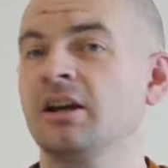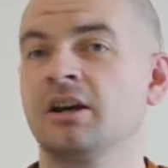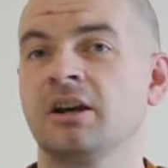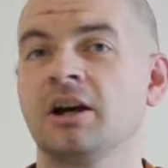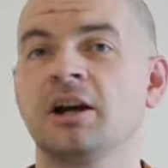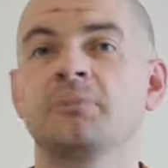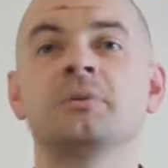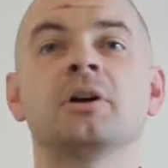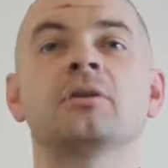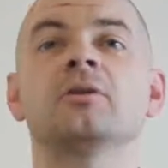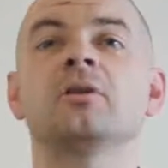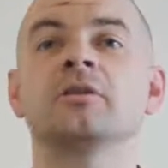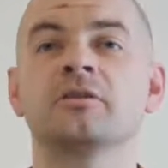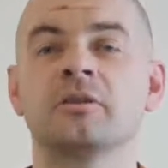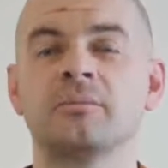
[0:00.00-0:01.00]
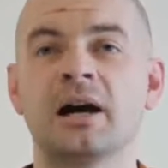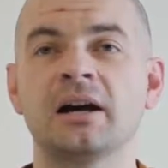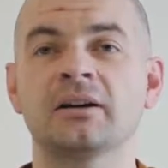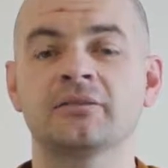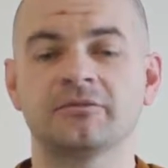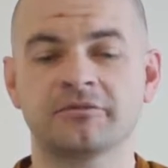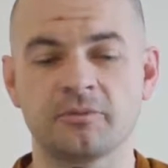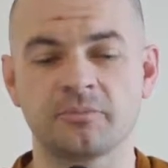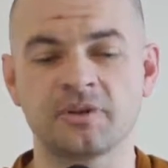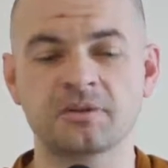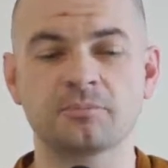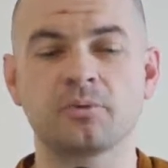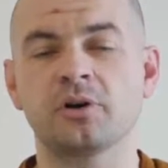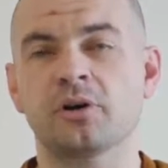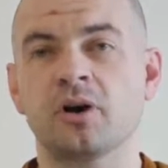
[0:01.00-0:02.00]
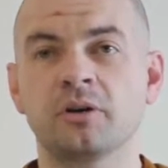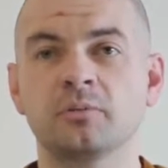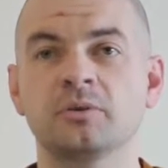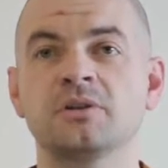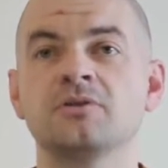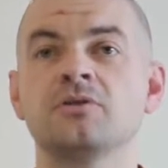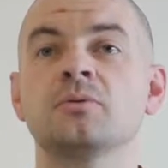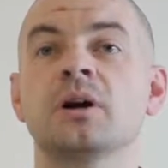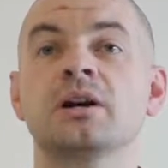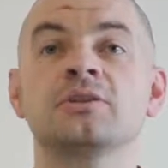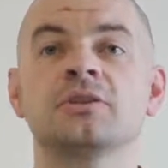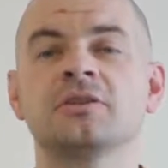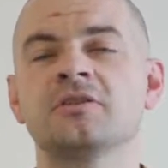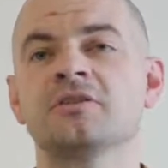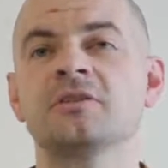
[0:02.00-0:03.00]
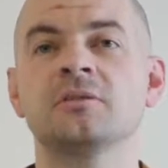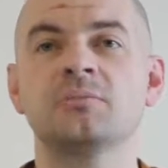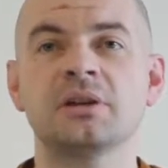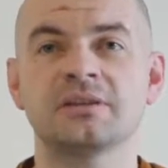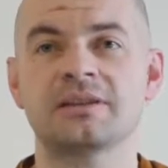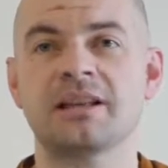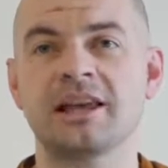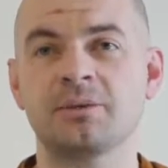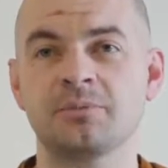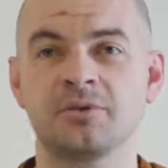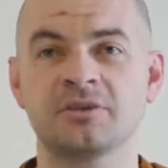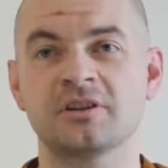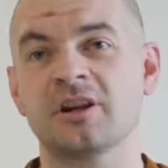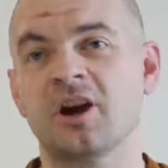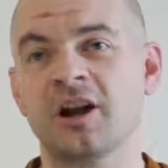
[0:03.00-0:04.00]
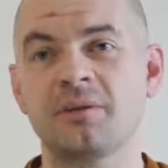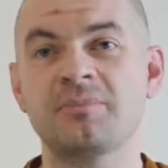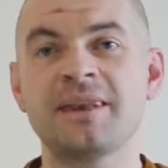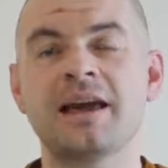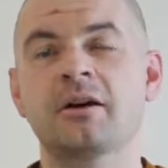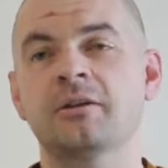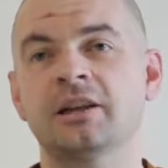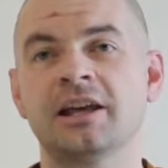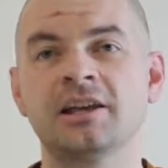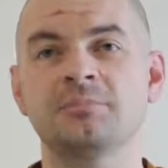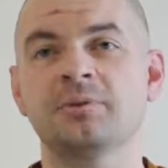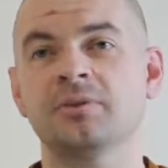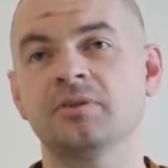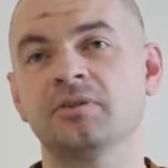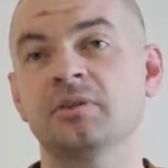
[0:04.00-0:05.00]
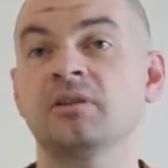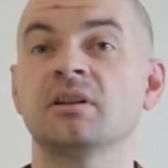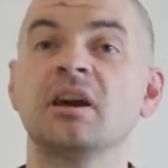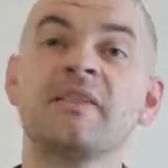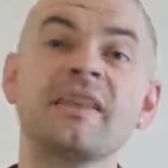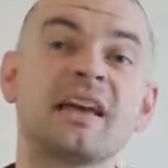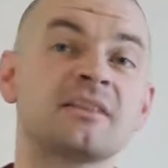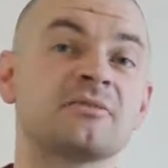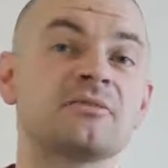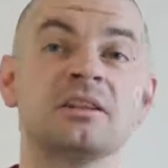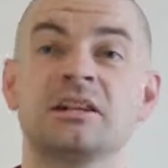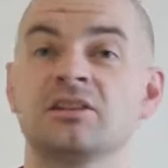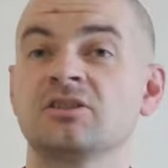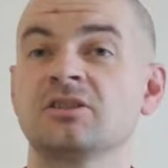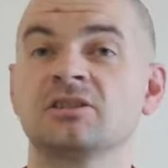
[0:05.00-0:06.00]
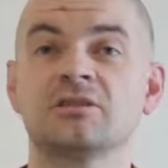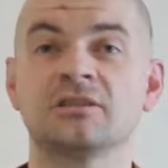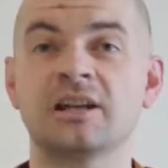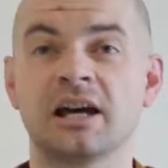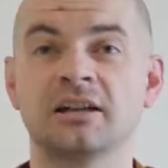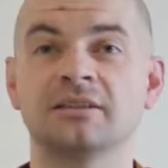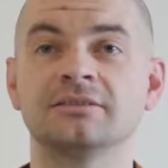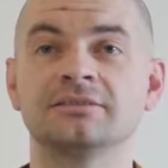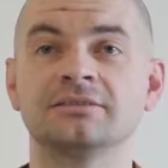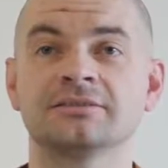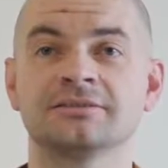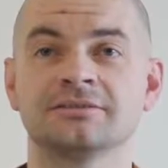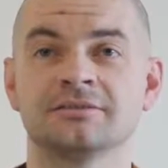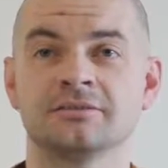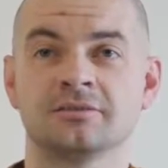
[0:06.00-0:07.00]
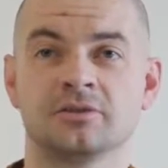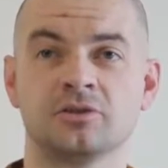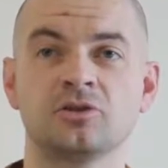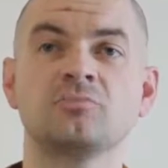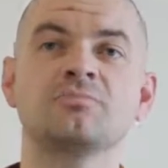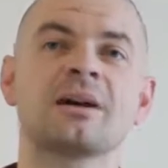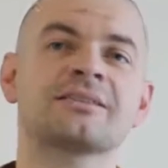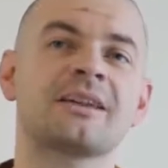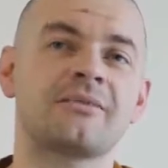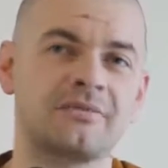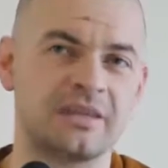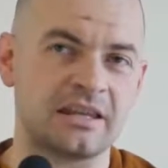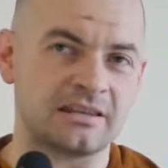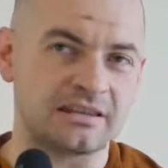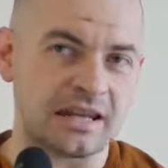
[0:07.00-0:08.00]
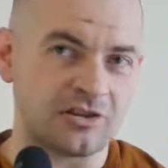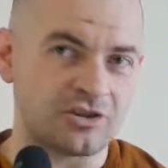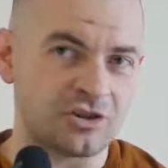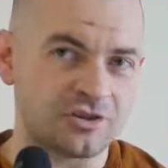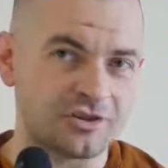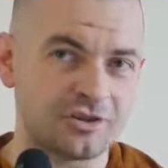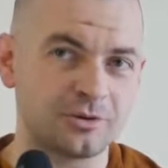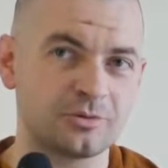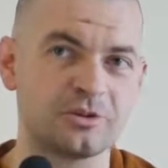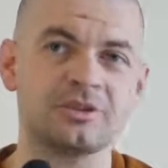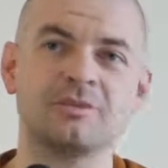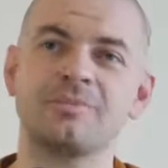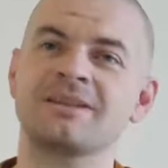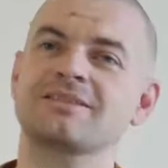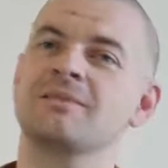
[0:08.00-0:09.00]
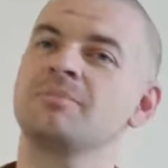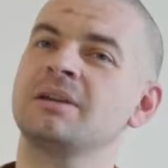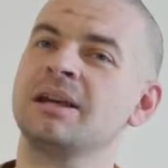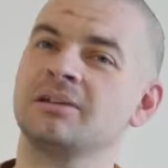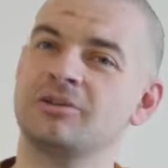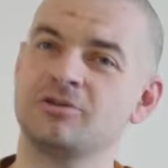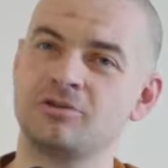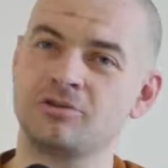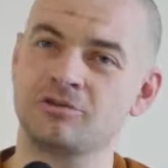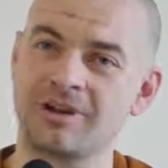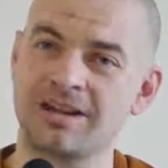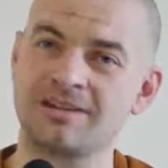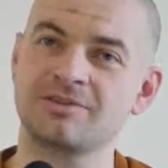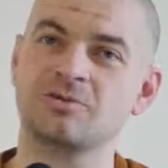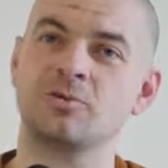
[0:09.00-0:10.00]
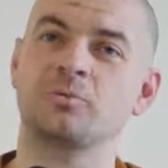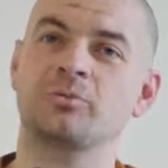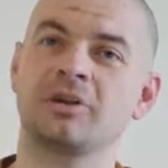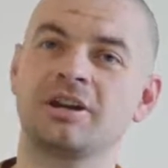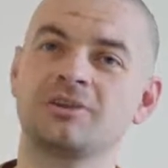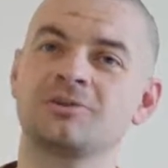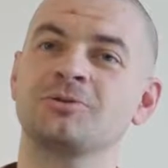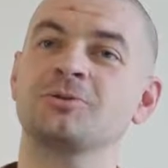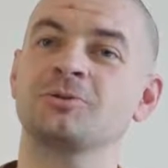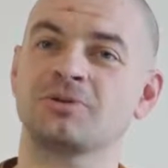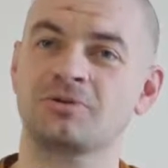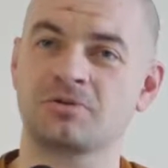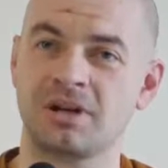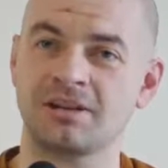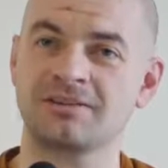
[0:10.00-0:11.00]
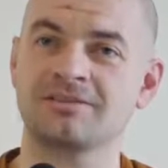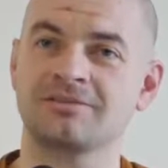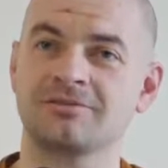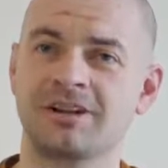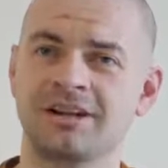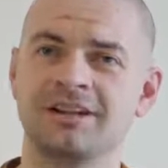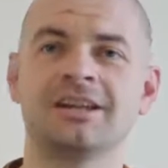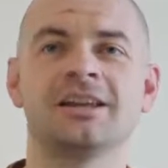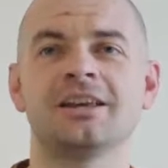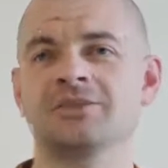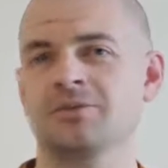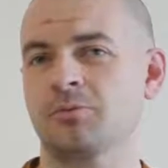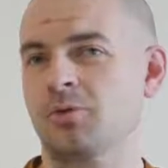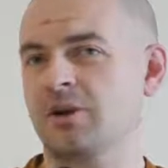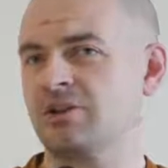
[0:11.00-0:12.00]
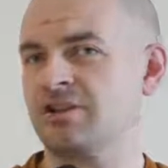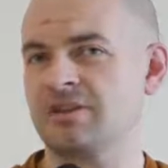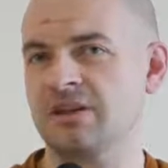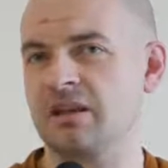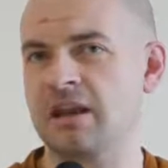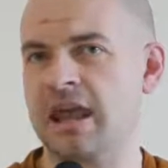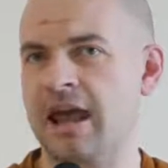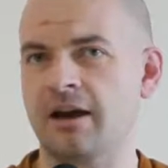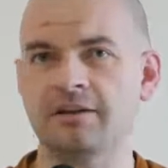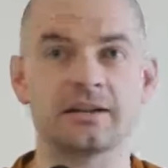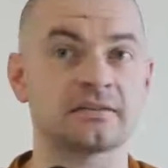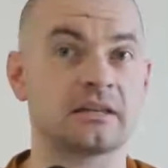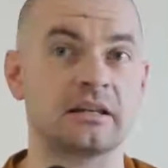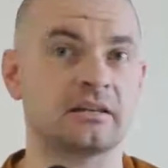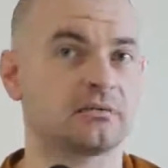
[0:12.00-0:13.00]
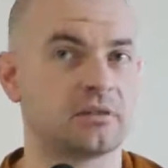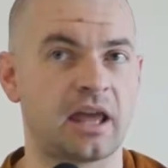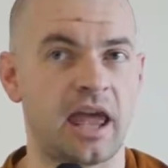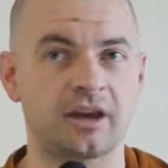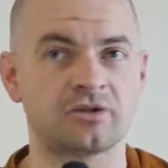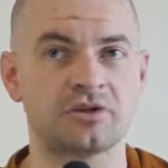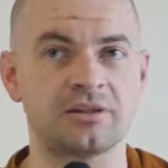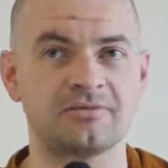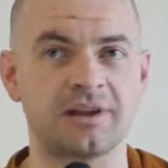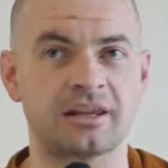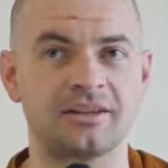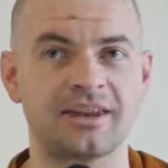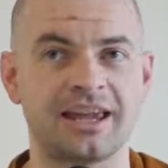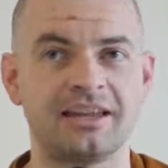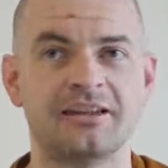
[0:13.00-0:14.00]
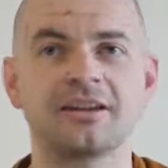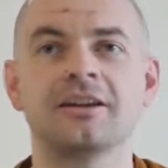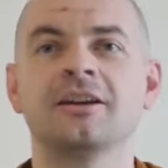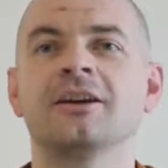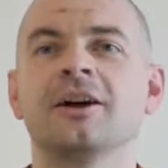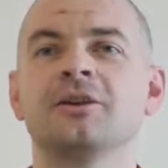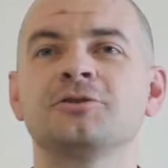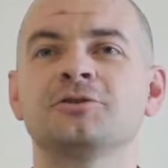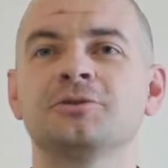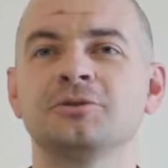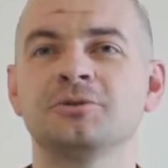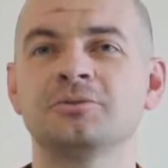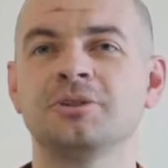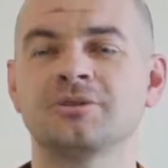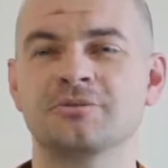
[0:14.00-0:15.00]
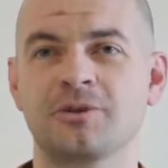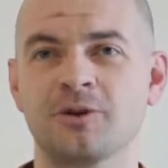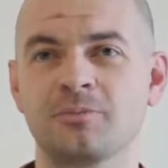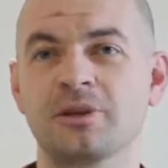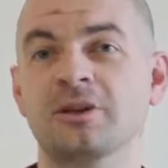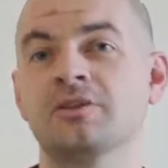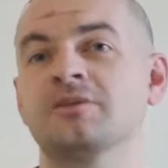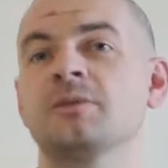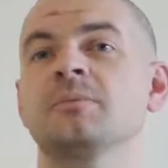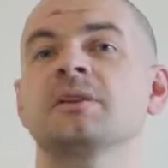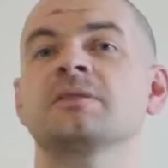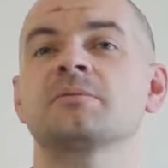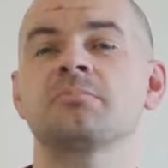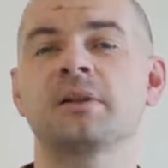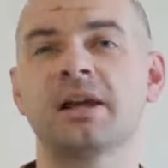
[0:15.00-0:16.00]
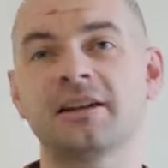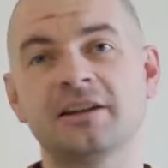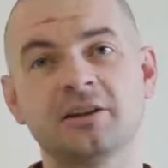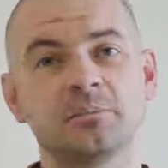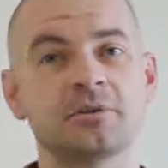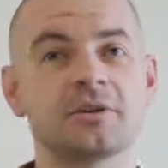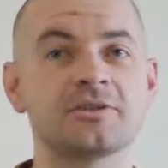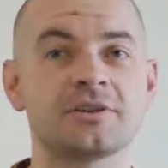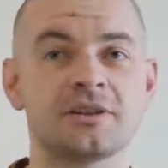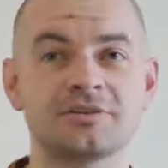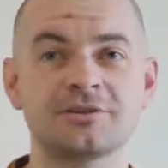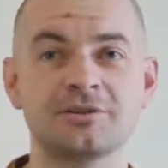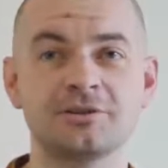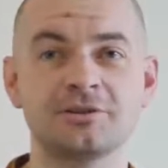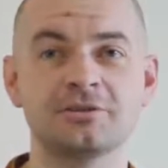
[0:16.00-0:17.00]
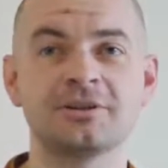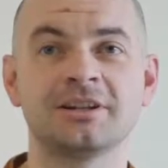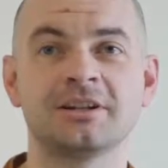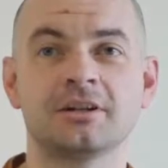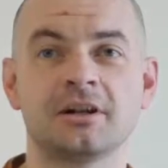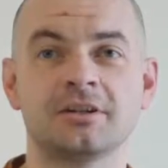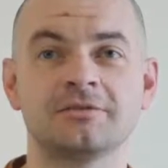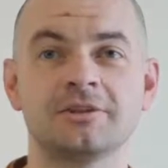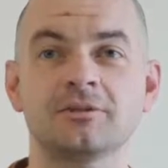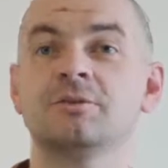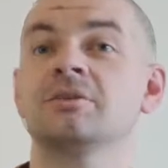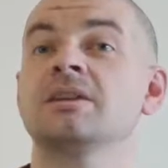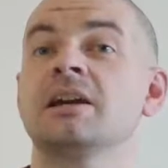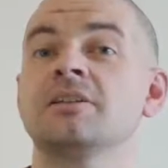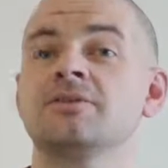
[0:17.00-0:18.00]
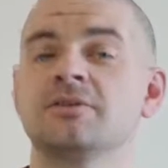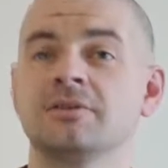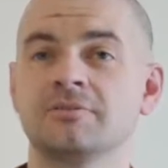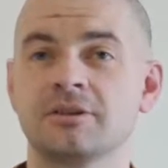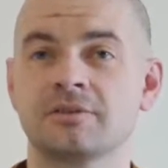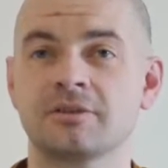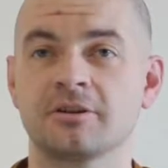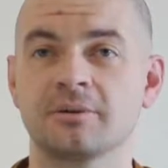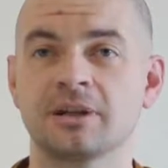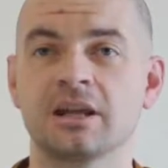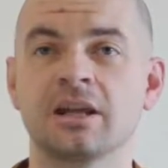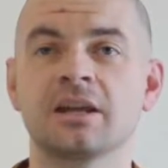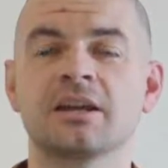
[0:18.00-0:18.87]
I am no longer a monk. From this point onwards, you are to consider me as a layperson. I am now a layperson. And that's finished. You're done. You must have the intention to do it. You mustn't be under duress or pressure or stress, right? So what I just said now doesn't actually validate a true disrobing because I'm explaining the process to you. I have no intention of disrobing.